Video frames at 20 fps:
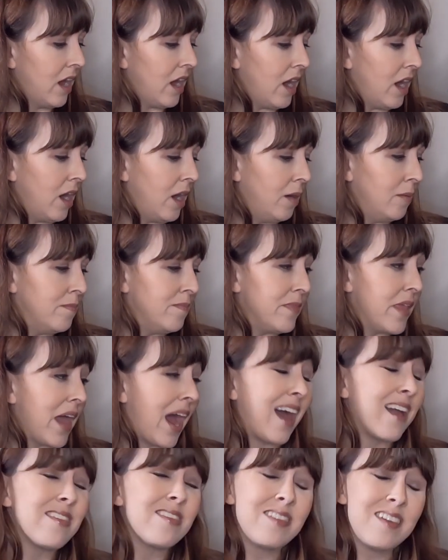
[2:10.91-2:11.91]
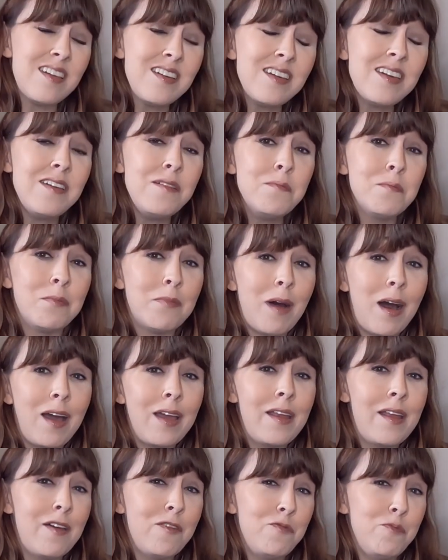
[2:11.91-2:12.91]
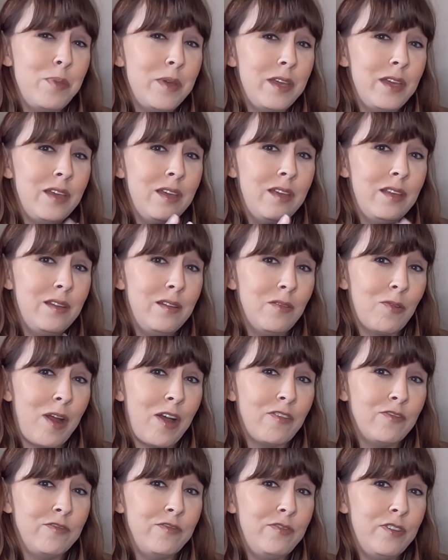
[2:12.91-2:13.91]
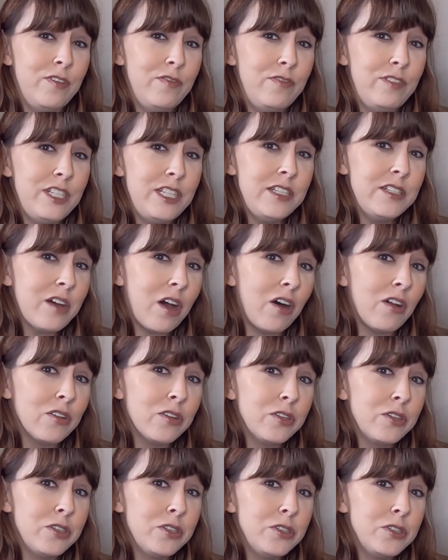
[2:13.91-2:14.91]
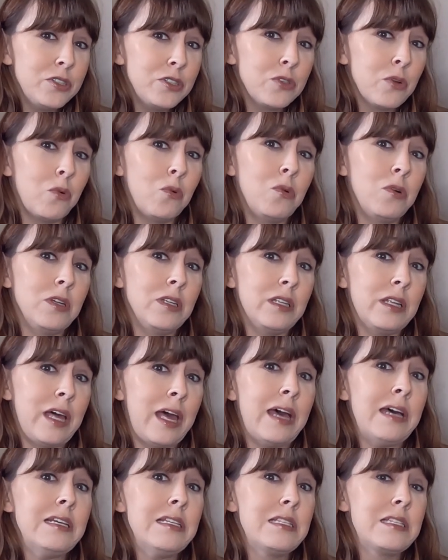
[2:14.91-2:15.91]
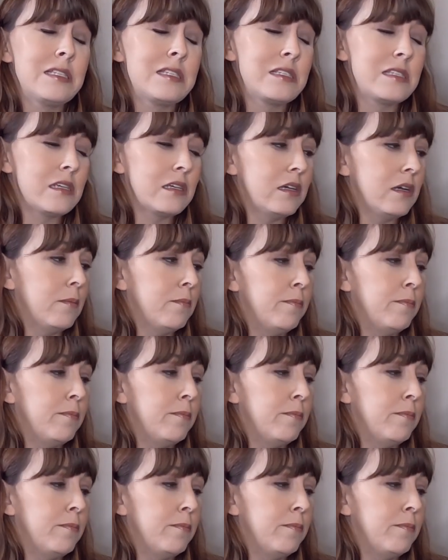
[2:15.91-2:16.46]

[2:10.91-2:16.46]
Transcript: I think it might have been around $50 or less,